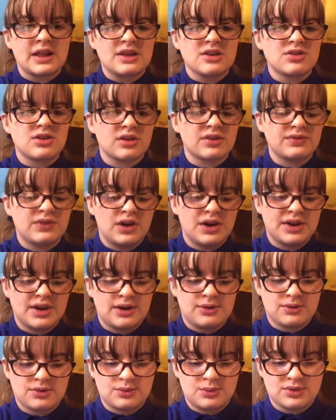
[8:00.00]
you just find
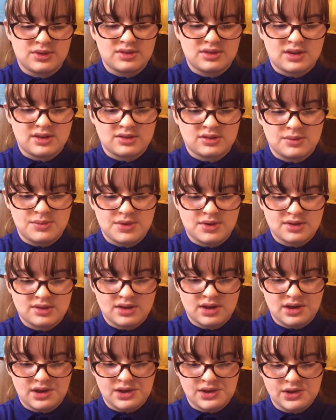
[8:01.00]
out someone's system, you can
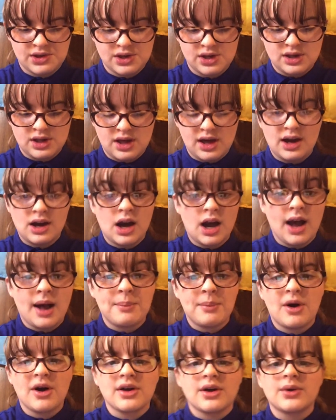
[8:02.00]
say, am
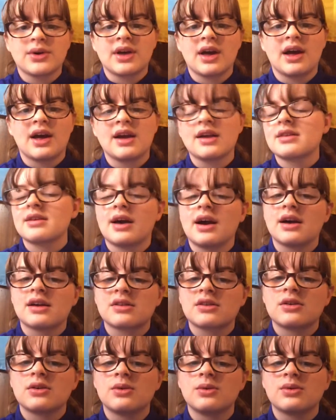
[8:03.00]
I okay to
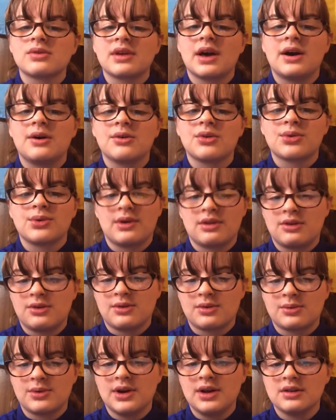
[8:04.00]
ask who's out when you
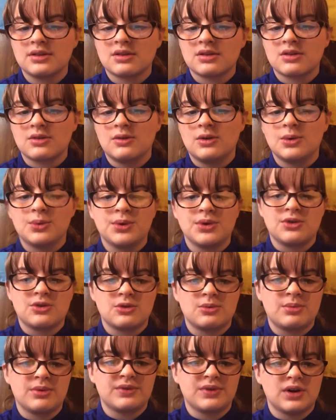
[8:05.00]
switch, or would you
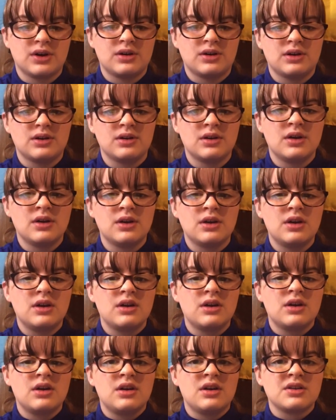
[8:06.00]
prefer
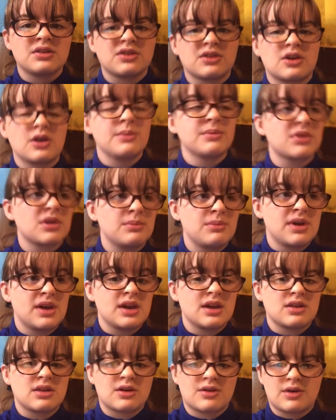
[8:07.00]
to come to me
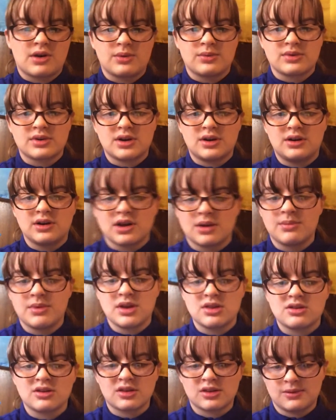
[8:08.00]
in your own time? It
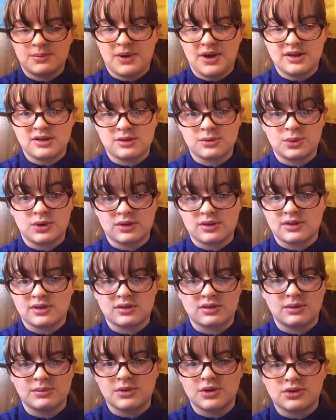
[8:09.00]
just depends what
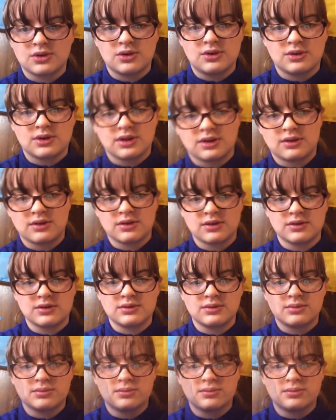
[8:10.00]
system you're talking to.